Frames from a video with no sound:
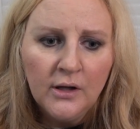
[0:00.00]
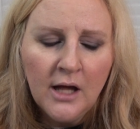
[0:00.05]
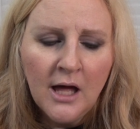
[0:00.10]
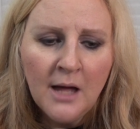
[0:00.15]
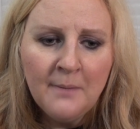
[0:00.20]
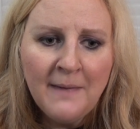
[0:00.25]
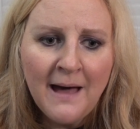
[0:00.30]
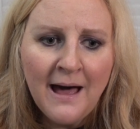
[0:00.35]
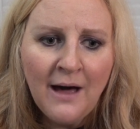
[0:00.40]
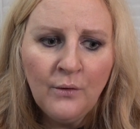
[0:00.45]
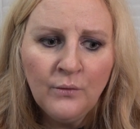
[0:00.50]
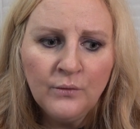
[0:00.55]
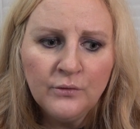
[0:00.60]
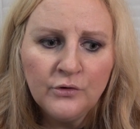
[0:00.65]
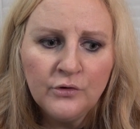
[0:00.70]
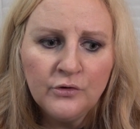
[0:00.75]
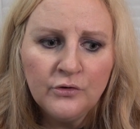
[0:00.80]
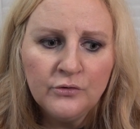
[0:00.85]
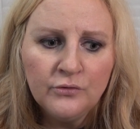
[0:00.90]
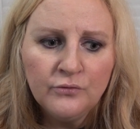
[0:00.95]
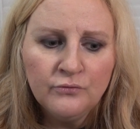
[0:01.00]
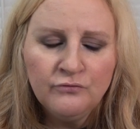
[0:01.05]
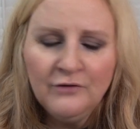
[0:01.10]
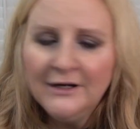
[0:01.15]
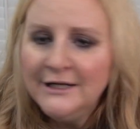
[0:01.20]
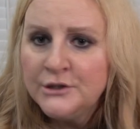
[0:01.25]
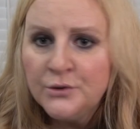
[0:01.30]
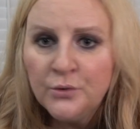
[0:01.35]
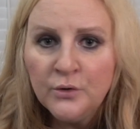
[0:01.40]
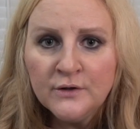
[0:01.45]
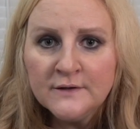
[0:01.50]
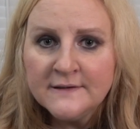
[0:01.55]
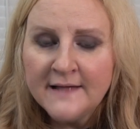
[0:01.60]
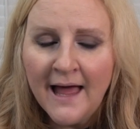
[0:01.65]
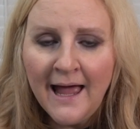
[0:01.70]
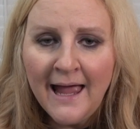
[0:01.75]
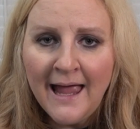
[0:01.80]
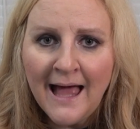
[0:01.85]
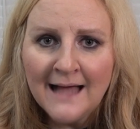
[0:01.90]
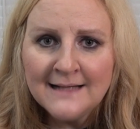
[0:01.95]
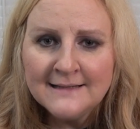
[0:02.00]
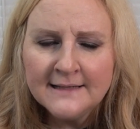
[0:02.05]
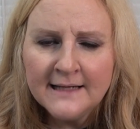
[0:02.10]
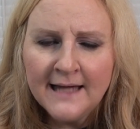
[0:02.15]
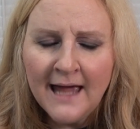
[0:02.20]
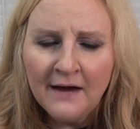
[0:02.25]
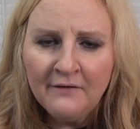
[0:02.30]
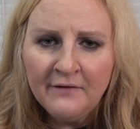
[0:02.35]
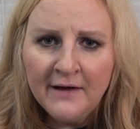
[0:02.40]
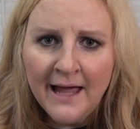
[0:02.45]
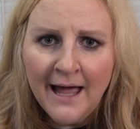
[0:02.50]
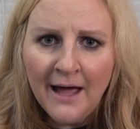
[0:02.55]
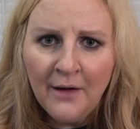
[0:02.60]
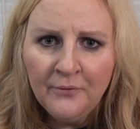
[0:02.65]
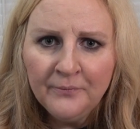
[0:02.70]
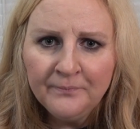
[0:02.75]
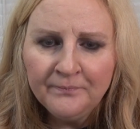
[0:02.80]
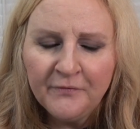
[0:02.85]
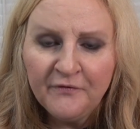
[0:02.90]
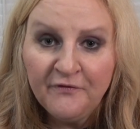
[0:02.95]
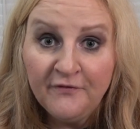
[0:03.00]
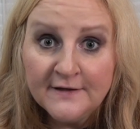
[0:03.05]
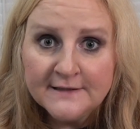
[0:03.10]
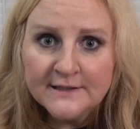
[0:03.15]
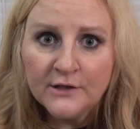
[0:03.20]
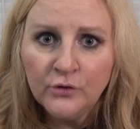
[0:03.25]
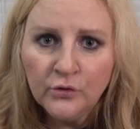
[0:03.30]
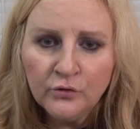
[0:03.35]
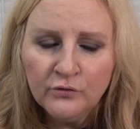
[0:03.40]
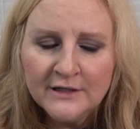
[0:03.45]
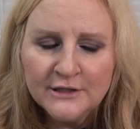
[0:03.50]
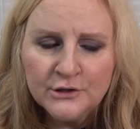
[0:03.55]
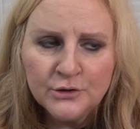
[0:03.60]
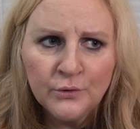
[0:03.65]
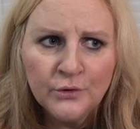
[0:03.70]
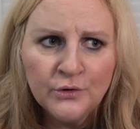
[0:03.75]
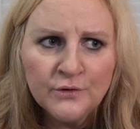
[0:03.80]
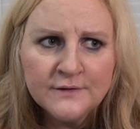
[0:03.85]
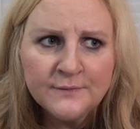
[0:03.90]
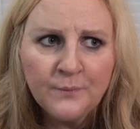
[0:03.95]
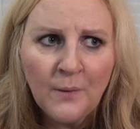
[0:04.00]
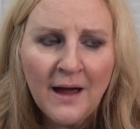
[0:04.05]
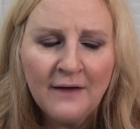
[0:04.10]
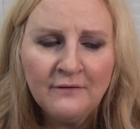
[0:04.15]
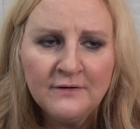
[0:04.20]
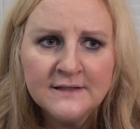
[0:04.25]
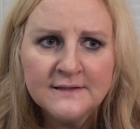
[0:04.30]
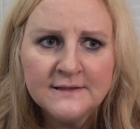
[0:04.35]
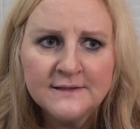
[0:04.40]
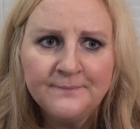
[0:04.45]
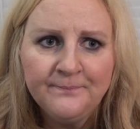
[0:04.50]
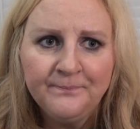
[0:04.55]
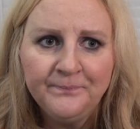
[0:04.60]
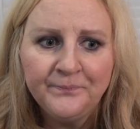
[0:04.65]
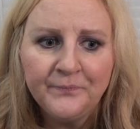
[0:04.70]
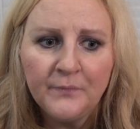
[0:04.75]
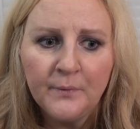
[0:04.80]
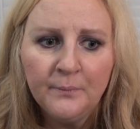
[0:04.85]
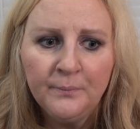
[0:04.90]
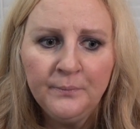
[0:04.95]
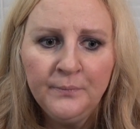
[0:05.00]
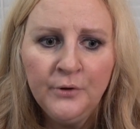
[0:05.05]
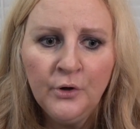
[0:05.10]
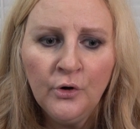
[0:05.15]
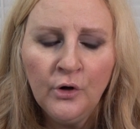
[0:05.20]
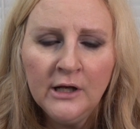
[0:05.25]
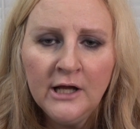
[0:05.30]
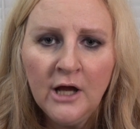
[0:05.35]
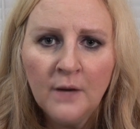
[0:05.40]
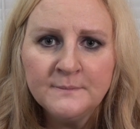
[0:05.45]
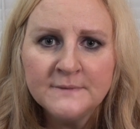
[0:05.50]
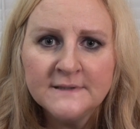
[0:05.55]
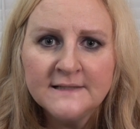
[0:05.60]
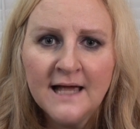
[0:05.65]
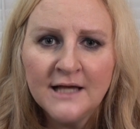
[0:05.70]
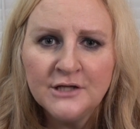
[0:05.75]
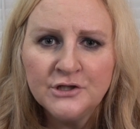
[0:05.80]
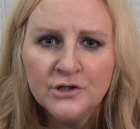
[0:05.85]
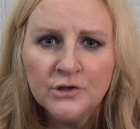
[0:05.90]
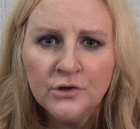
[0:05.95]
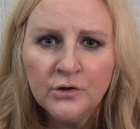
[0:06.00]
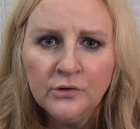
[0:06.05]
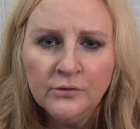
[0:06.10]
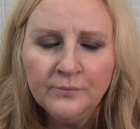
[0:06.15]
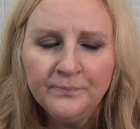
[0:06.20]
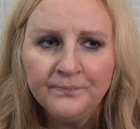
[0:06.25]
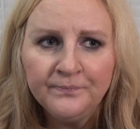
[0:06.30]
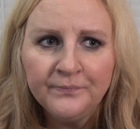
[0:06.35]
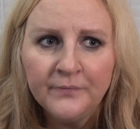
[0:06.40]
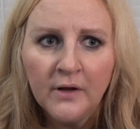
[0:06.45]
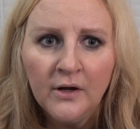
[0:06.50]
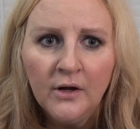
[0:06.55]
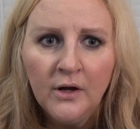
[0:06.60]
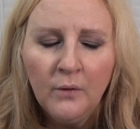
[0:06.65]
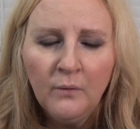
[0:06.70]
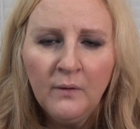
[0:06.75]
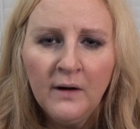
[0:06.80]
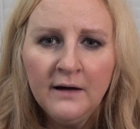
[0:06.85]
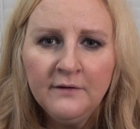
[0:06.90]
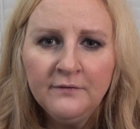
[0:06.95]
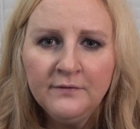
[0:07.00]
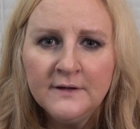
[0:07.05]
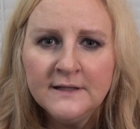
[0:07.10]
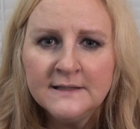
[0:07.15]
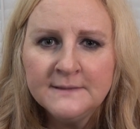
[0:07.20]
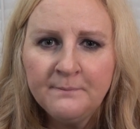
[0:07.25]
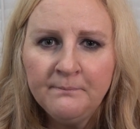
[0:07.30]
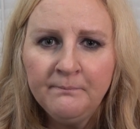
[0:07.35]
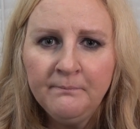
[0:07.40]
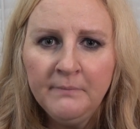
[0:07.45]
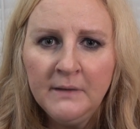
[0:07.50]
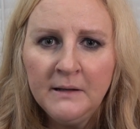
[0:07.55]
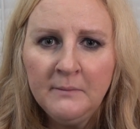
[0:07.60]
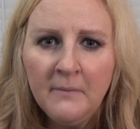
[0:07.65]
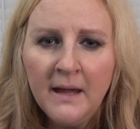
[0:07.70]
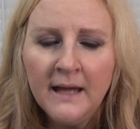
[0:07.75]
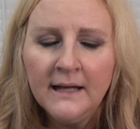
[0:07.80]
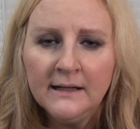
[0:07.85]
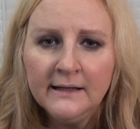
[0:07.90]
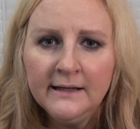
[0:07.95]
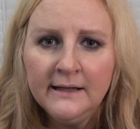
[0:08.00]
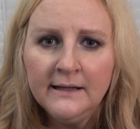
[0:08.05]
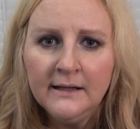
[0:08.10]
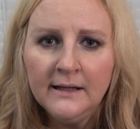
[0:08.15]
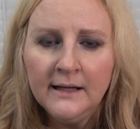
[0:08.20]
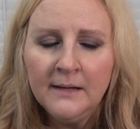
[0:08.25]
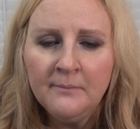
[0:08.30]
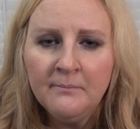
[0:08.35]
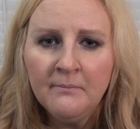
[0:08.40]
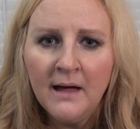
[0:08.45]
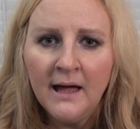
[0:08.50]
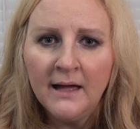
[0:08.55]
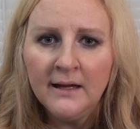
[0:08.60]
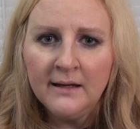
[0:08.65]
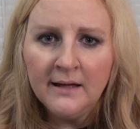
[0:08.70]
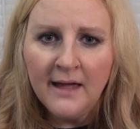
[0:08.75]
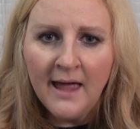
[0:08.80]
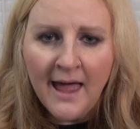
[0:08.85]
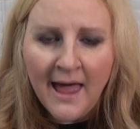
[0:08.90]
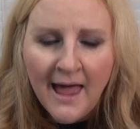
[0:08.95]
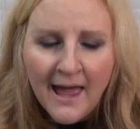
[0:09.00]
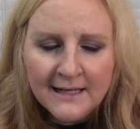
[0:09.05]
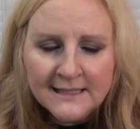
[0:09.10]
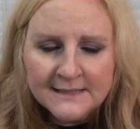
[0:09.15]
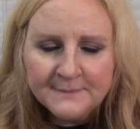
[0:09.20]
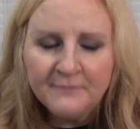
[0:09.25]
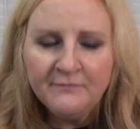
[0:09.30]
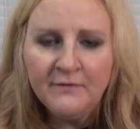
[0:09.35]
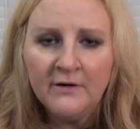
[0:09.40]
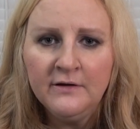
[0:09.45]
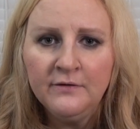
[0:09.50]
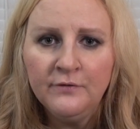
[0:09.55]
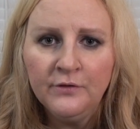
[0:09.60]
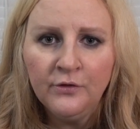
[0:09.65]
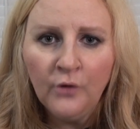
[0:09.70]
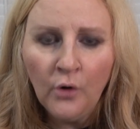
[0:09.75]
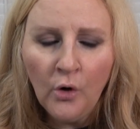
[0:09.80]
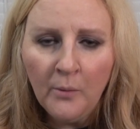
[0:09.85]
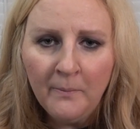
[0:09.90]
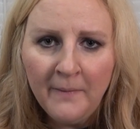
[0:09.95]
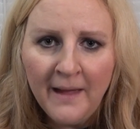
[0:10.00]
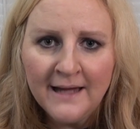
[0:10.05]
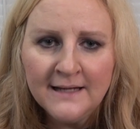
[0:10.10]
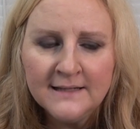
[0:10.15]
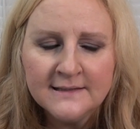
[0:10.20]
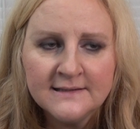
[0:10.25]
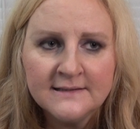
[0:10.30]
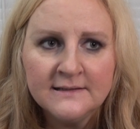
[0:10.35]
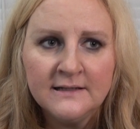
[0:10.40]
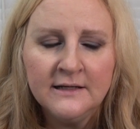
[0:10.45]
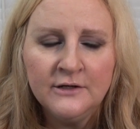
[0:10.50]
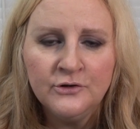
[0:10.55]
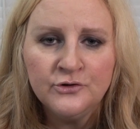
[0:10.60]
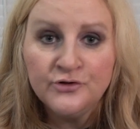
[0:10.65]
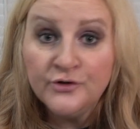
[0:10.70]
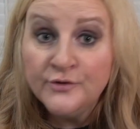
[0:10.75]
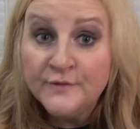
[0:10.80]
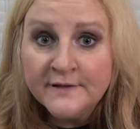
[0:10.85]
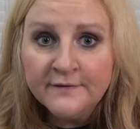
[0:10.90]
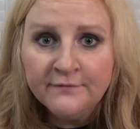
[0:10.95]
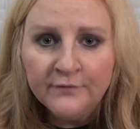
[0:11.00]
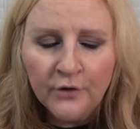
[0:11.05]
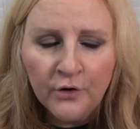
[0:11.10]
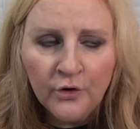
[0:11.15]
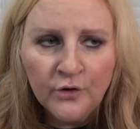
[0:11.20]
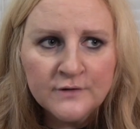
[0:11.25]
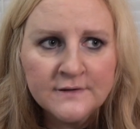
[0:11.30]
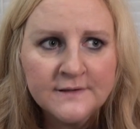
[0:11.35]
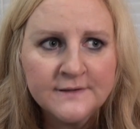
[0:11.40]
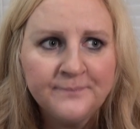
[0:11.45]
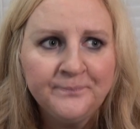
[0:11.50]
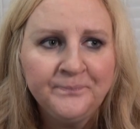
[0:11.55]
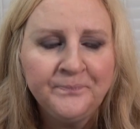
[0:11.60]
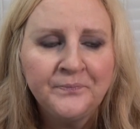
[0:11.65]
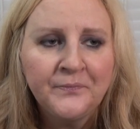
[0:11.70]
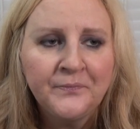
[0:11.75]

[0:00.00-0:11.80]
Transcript: about rituals that I had to carry out and physical rituals, whereas purely obsessional, where it's been mainly in my head, it's been very thought-based and intrusive thoughts.